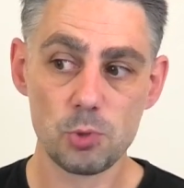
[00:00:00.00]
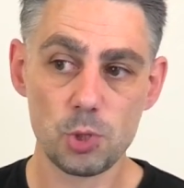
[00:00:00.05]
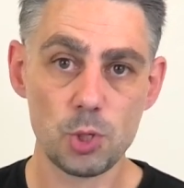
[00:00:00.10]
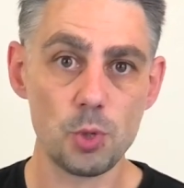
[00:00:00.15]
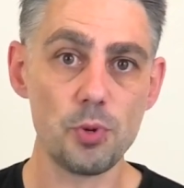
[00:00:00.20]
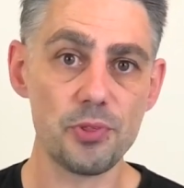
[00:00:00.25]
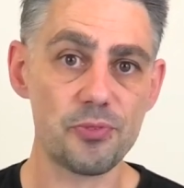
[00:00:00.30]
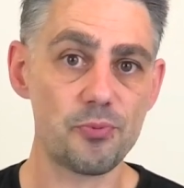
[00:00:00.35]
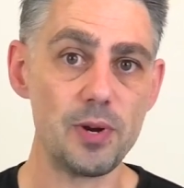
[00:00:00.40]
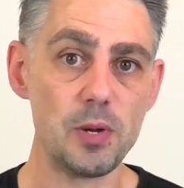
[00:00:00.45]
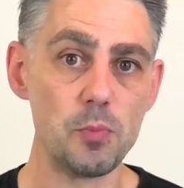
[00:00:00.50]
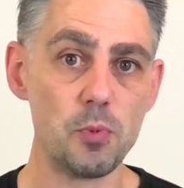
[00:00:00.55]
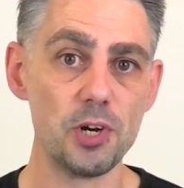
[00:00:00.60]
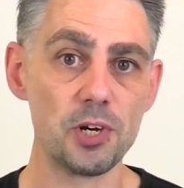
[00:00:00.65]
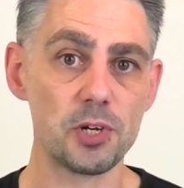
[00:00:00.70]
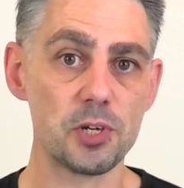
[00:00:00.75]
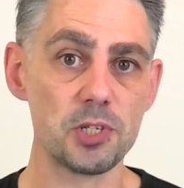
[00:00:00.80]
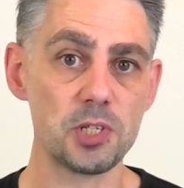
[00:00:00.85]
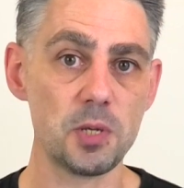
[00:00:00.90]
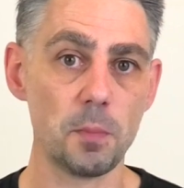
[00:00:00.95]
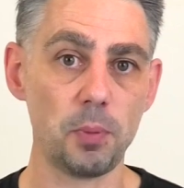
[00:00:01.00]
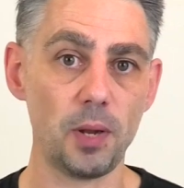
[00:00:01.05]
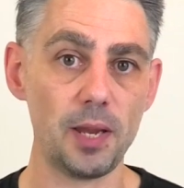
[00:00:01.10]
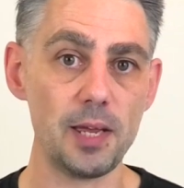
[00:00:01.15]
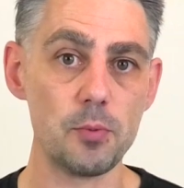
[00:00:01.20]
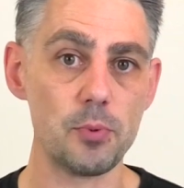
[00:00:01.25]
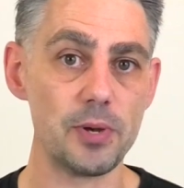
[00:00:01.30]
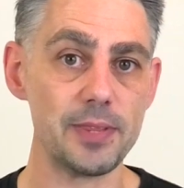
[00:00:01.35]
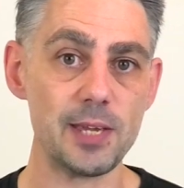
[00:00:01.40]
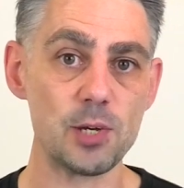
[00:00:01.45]
two or three workers to
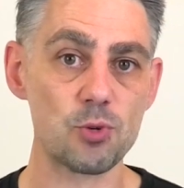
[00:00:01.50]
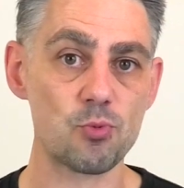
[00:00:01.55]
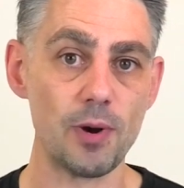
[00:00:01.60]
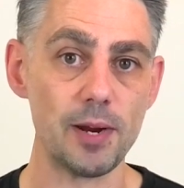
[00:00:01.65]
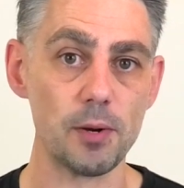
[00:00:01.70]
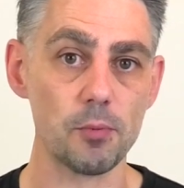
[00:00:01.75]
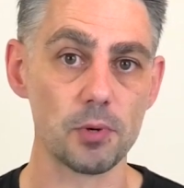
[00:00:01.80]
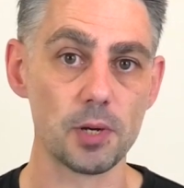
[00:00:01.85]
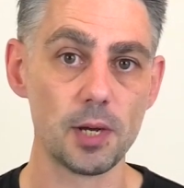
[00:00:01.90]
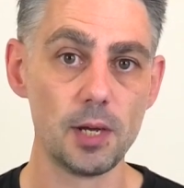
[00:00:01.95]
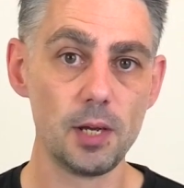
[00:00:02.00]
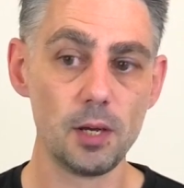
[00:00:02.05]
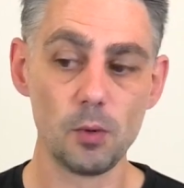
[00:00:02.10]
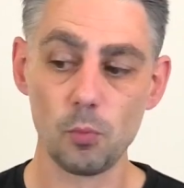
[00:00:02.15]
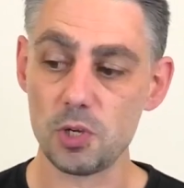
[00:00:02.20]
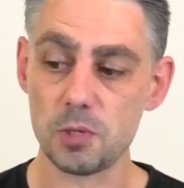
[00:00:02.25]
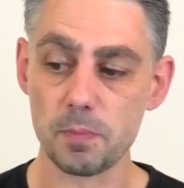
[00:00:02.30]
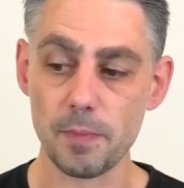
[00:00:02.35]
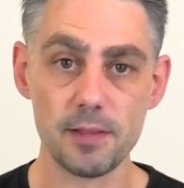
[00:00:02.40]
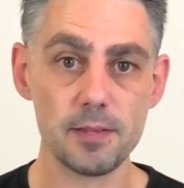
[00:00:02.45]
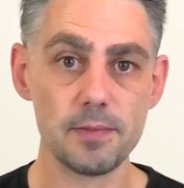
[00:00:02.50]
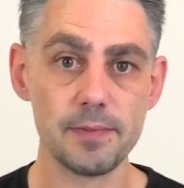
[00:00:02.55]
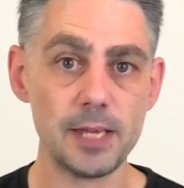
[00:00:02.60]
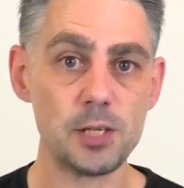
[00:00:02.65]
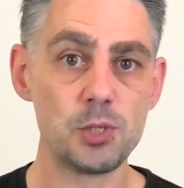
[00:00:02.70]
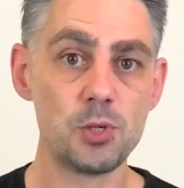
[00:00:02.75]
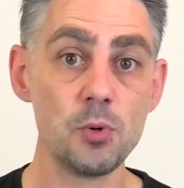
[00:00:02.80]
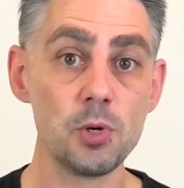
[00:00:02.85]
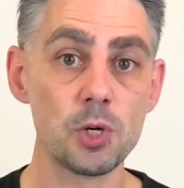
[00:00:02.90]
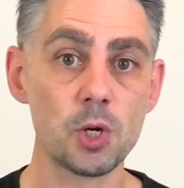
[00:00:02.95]
play with each round, which meant
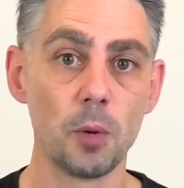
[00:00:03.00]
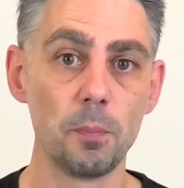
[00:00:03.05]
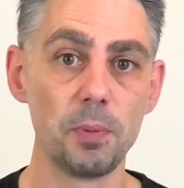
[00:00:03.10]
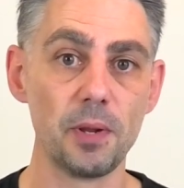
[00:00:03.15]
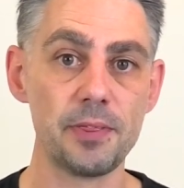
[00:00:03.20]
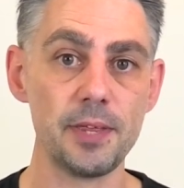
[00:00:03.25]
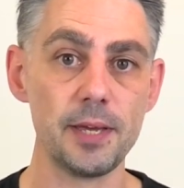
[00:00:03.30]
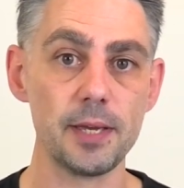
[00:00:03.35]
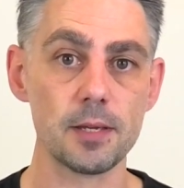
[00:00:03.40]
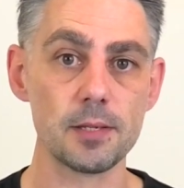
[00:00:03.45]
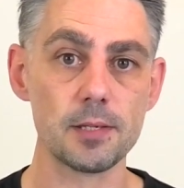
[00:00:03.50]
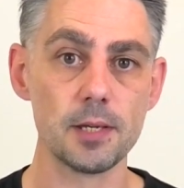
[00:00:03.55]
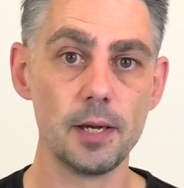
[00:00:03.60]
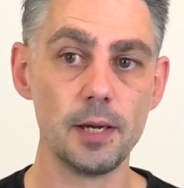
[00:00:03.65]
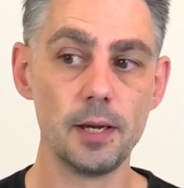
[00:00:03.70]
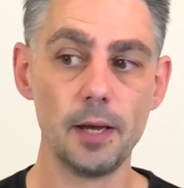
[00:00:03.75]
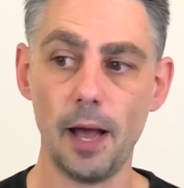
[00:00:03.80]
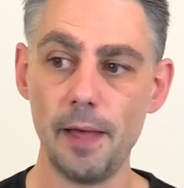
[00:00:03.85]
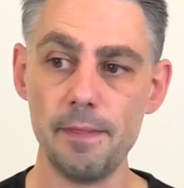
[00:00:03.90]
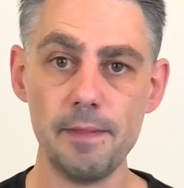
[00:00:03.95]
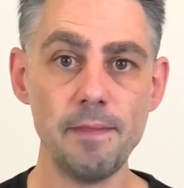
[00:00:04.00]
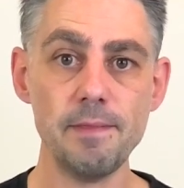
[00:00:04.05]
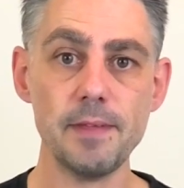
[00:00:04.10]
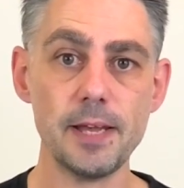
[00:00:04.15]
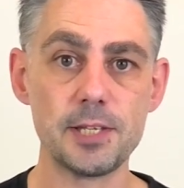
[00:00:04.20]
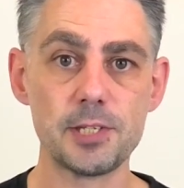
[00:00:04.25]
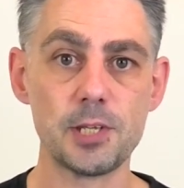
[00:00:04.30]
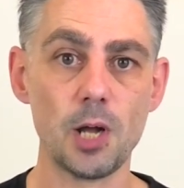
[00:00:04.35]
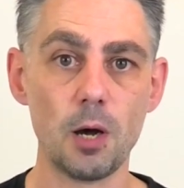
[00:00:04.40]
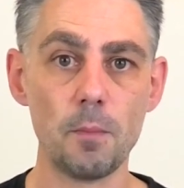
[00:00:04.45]
they'd do a couple of things and then
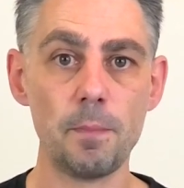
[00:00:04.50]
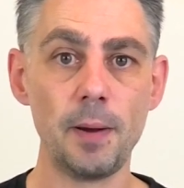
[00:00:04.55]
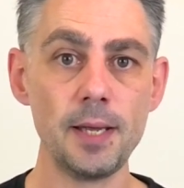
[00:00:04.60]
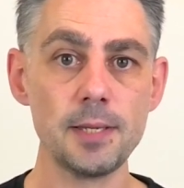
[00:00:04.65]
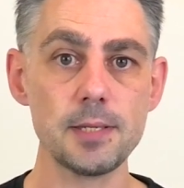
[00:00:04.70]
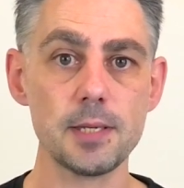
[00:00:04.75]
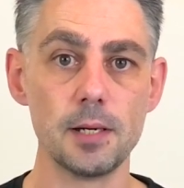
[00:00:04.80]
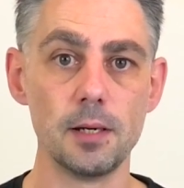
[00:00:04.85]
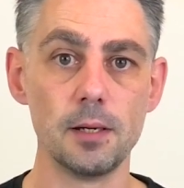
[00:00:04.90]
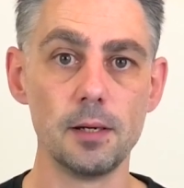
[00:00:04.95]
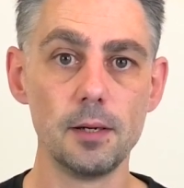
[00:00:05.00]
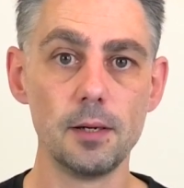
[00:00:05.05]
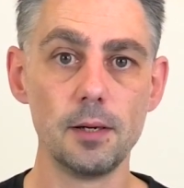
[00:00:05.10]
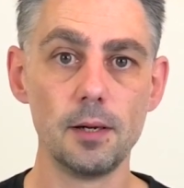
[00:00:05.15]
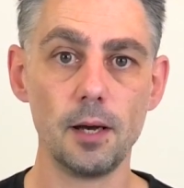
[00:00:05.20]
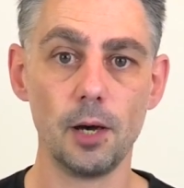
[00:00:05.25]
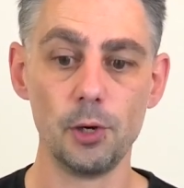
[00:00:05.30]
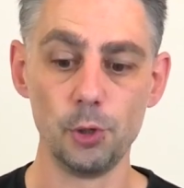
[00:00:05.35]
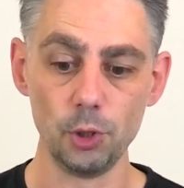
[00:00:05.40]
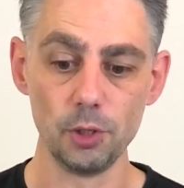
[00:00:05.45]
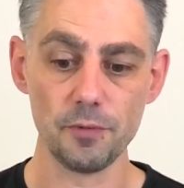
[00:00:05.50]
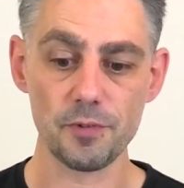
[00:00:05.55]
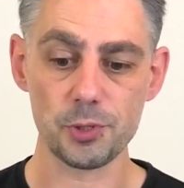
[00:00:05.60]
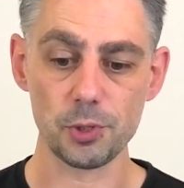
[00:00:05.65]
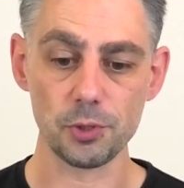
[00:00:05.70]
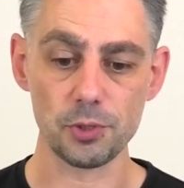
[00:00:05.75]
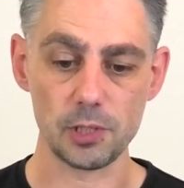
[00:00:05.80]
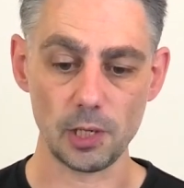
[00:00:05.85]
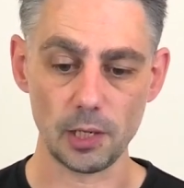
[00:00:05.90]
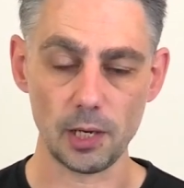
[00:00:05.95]
they'd start passing. And all of a
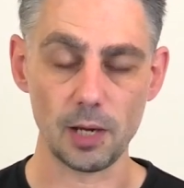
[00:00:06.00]
sudden you're